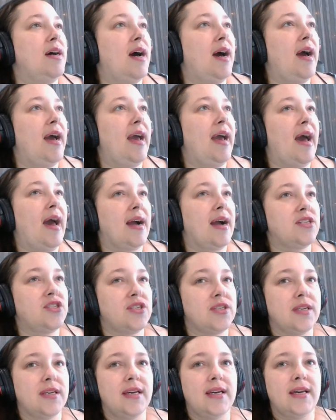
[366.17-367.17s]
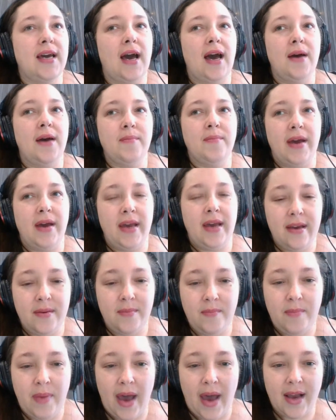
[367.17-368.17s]
actually got my
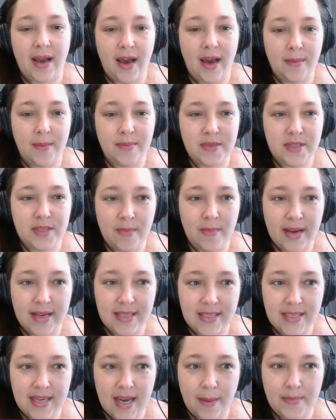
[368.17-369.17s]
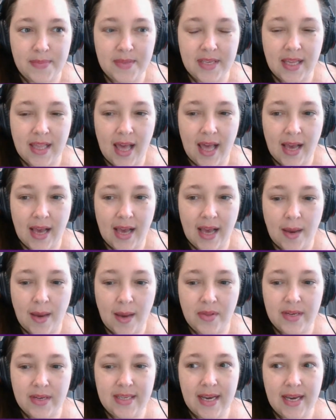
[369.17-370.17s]
back up to my steps the last couple
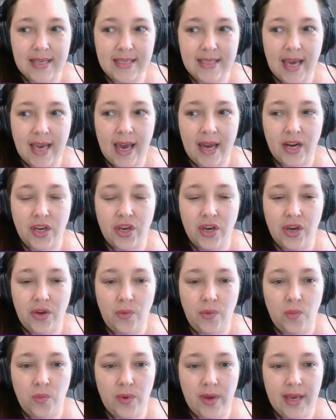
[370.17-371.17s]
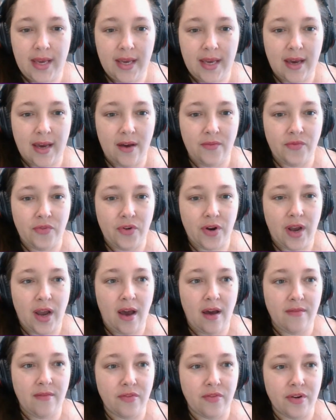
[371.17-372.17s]
of days. I had a good week of
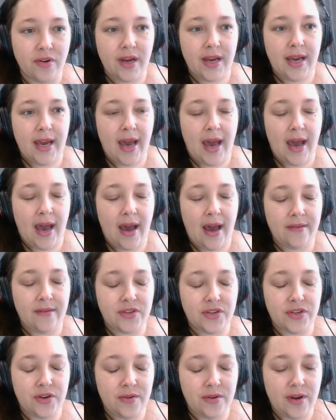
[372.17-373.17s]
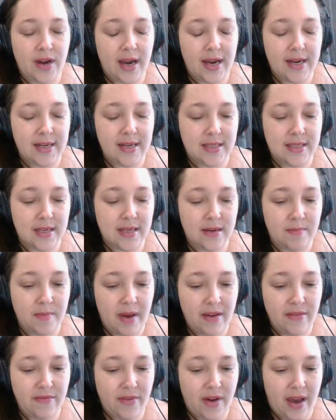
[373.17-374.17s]
recovery after I did my
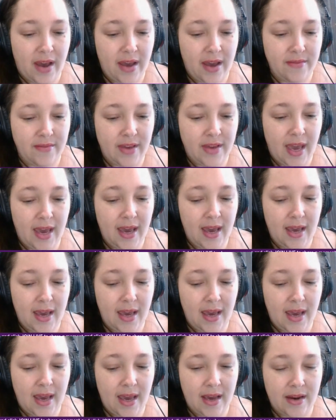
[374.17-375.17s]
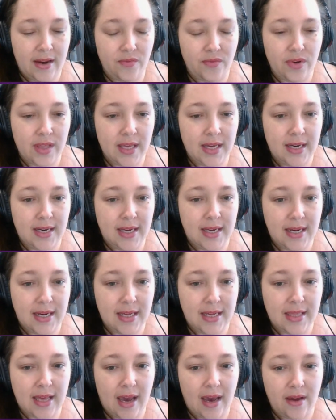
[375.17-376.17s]
5K and really needed
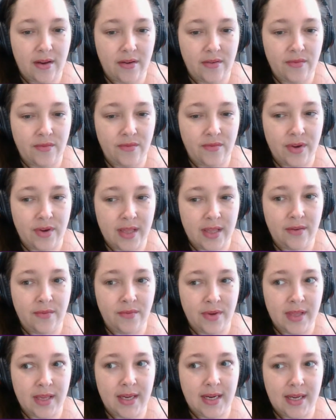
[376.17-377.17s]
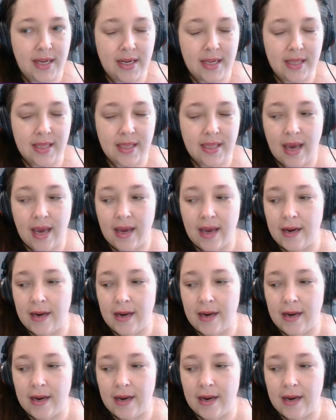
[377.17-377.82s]
that. Really needed that.